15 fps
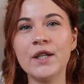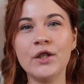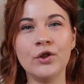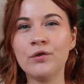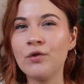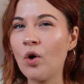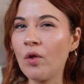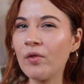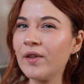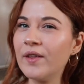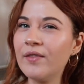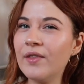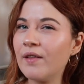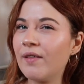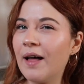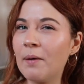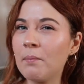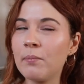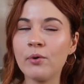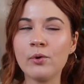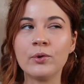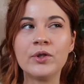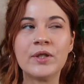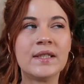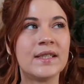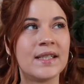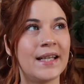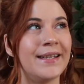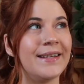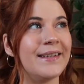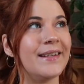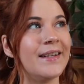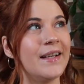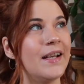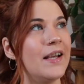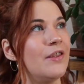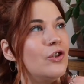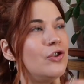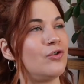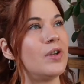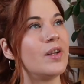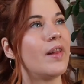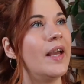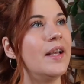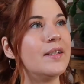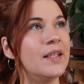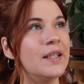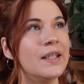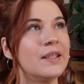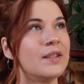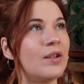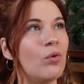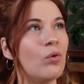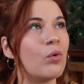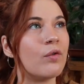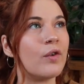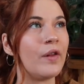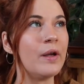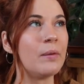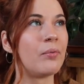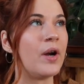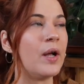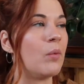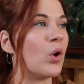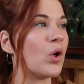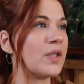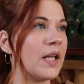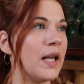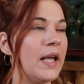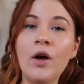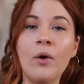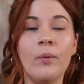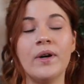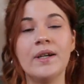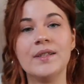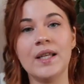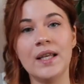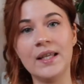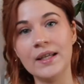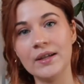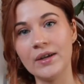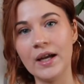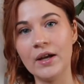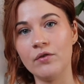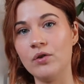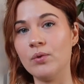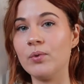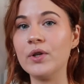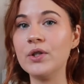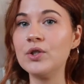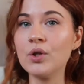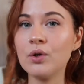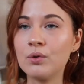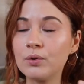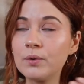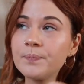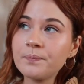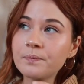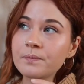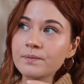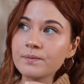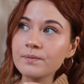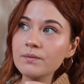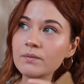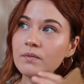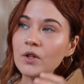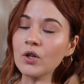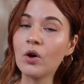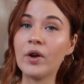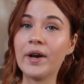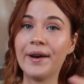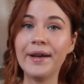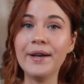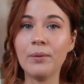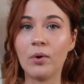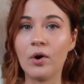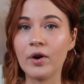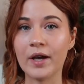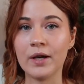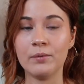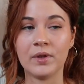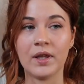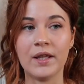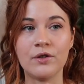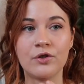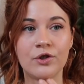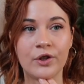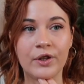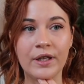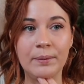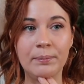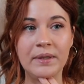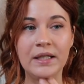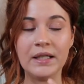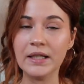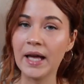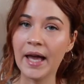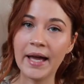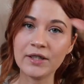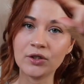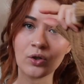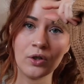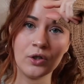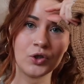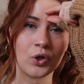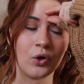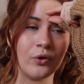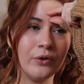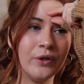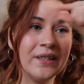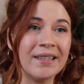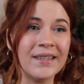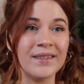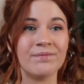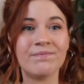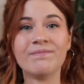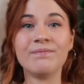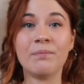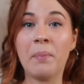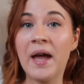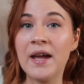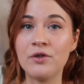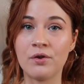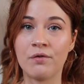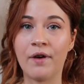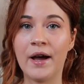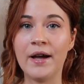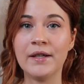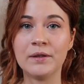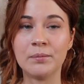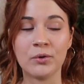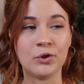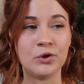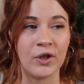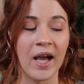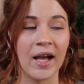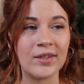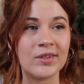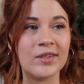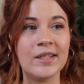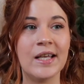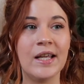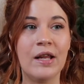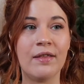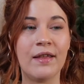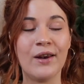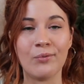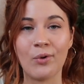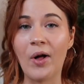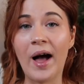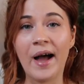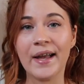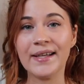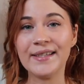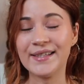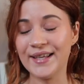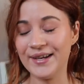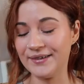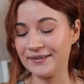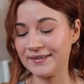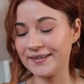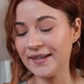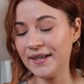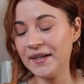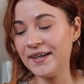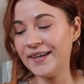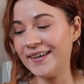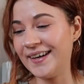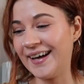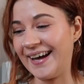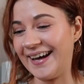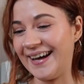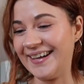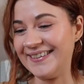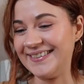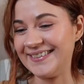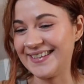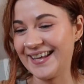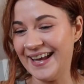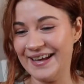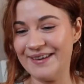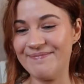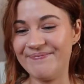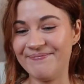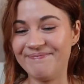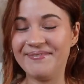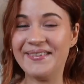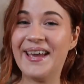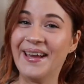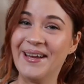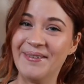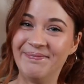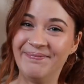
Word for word: you've got the, the lampposts and the streetlights and you can still go for like pretty walks at night. Whereas here, if you wanted to go on a night walk it would literally be head torch on, petrified because you can't see anything, well I get scared and um, yeah